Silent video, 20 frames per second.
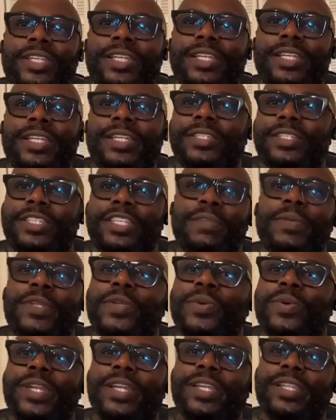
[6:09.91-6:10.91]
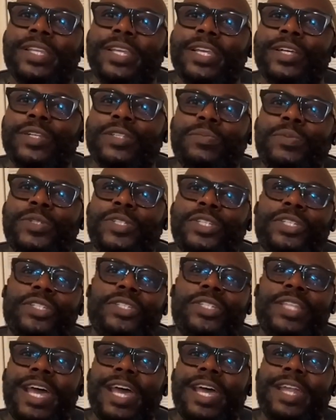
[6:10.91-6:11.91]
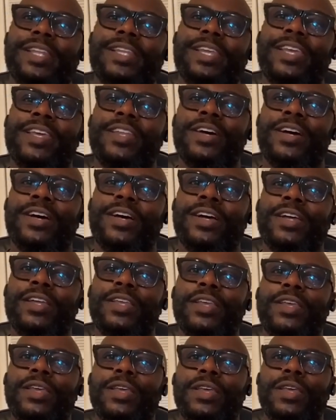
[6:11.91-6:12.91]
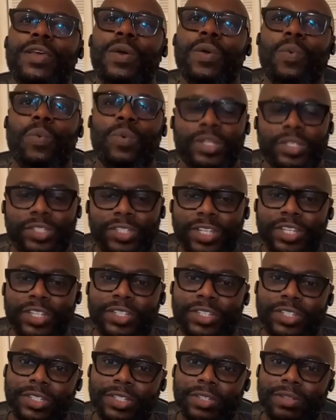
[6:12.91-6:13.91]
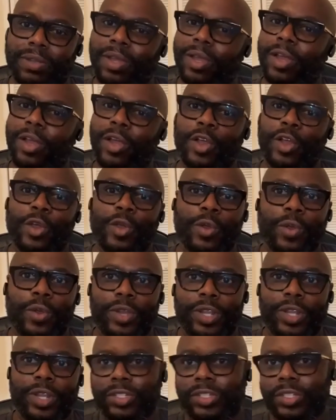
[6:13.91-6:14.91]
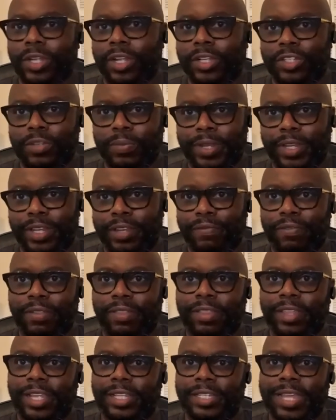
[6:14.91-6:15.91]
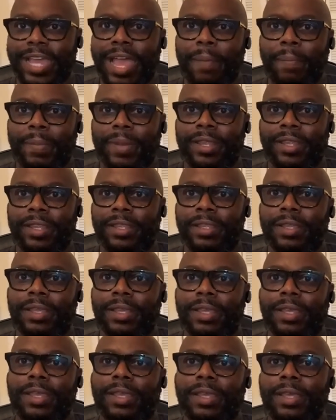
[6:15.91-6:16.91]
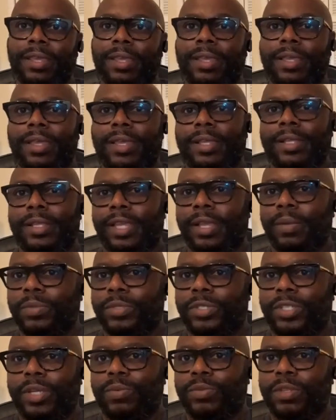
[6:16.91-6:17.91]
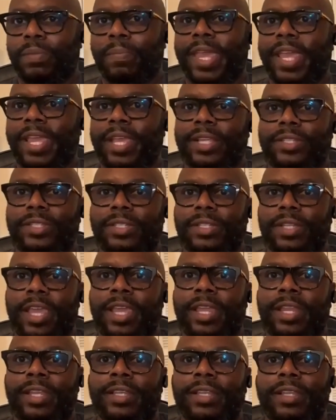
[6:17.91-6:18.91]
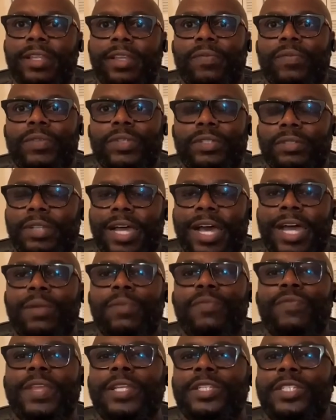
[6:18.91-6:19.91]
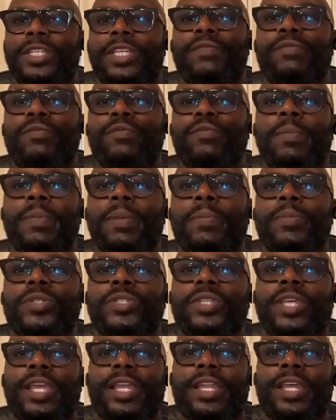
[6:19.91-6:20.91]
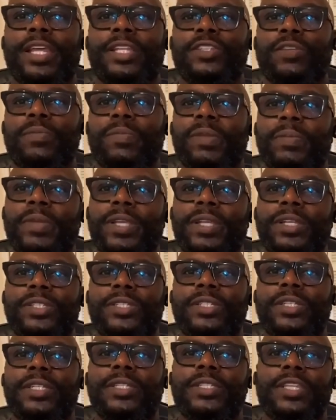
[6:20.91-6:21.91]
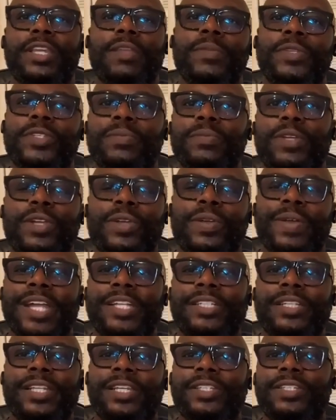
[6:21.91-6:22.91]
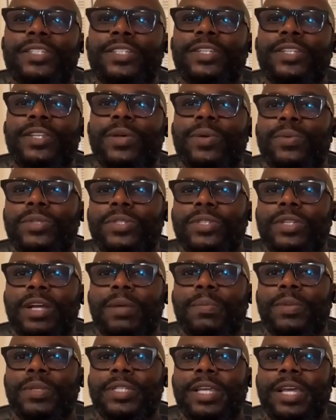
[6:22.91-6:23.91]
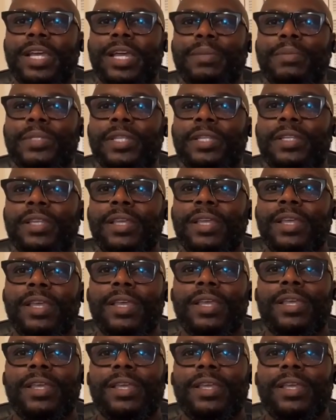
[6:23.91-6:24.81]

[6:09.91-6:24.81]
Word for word: she didn't see me doing anything else but just that. And uh, once she heard and saw so many different things happening, it was she was amazed. And I don't think she even remembers saying that to me because she sent me some congratulation notes a couple of times, and